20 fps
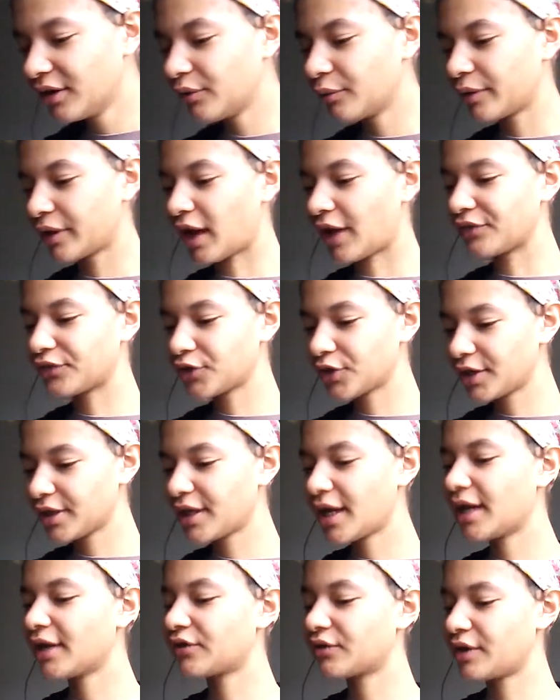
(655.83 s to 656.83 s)
We got
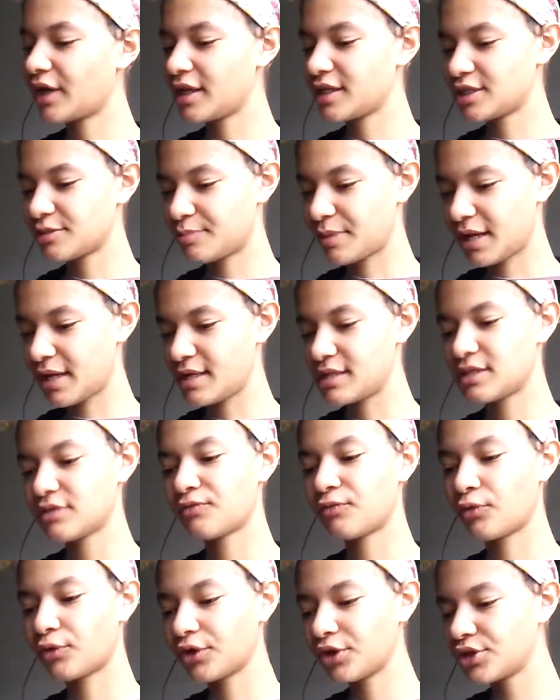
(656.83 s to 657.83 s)
38, create space,
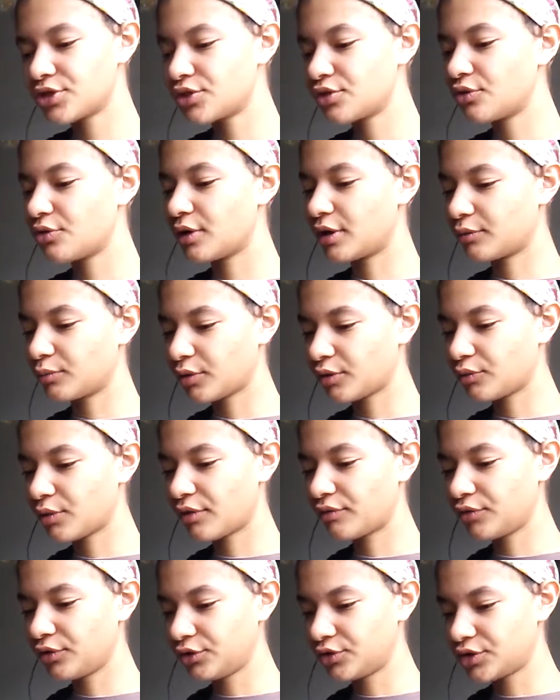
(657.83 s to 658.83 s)
42, inward
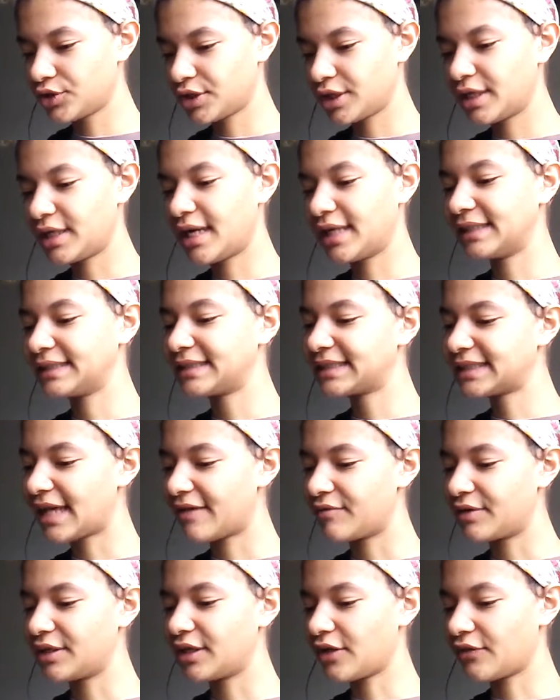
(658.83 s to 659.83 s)
revolution, and
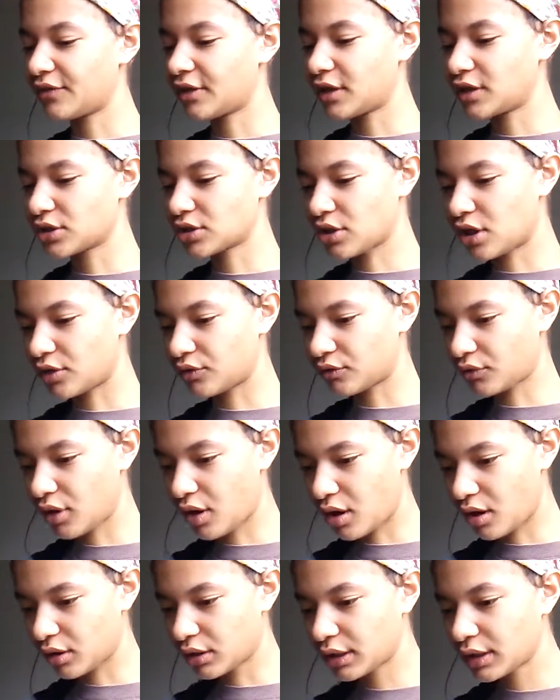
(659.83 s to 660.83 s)
7, nothing has gone
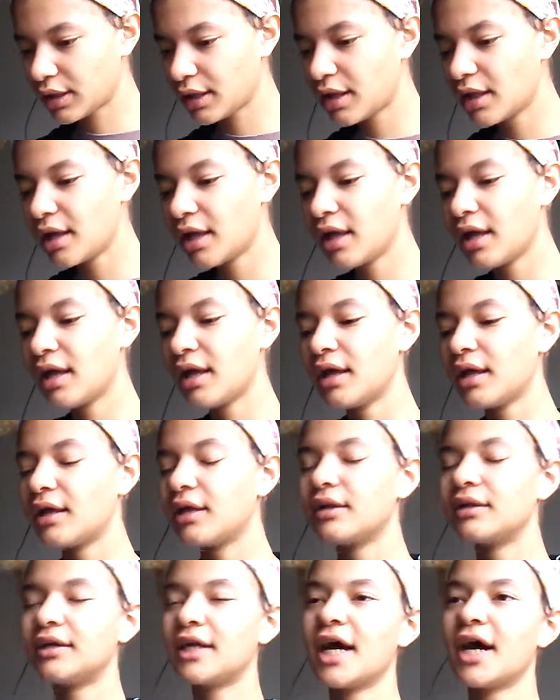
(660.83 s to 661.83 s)
wrong.
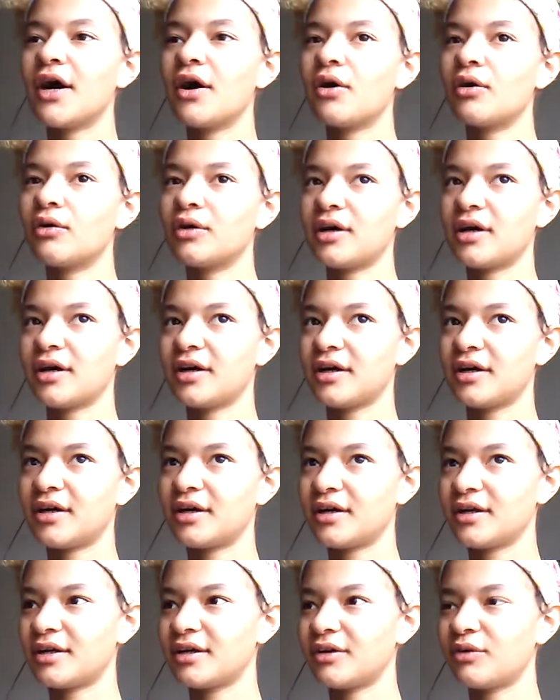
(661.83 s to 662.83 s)
Now,
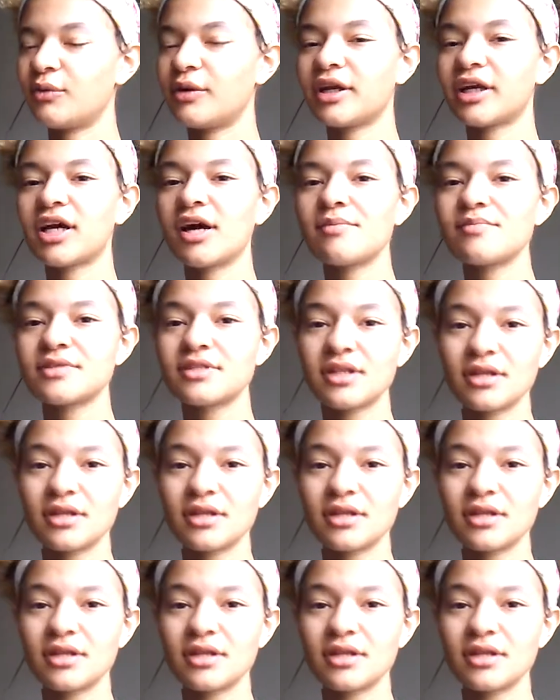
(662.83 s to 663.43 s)
when it comes